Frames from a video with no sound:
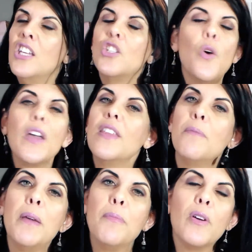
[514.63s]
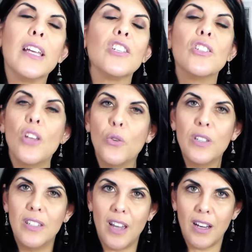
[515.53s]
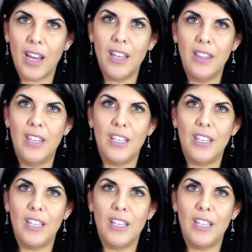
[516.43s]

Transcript: So I think people get so stuck in